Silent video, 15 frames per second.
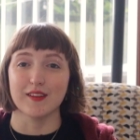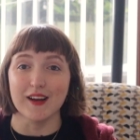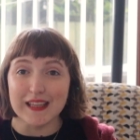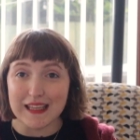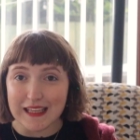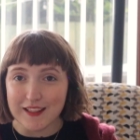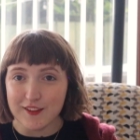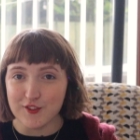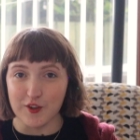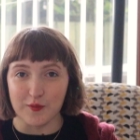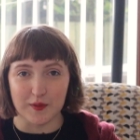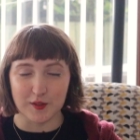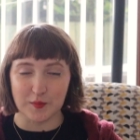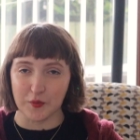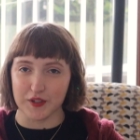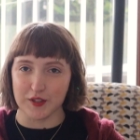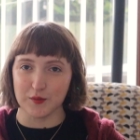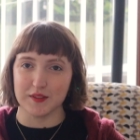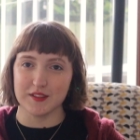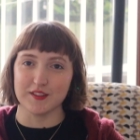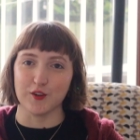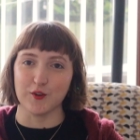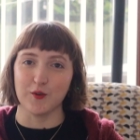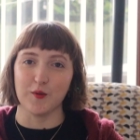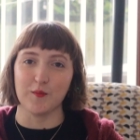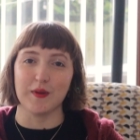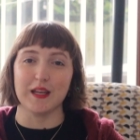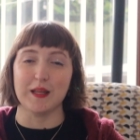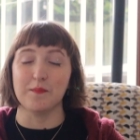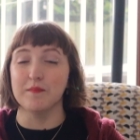lucky to have been spoiled with so
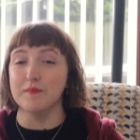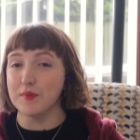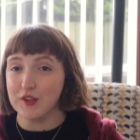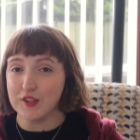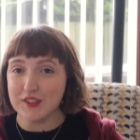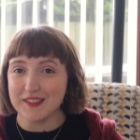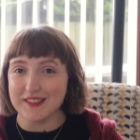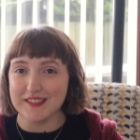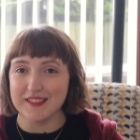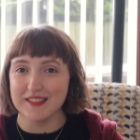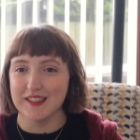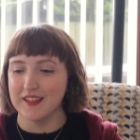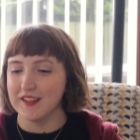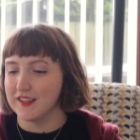many books.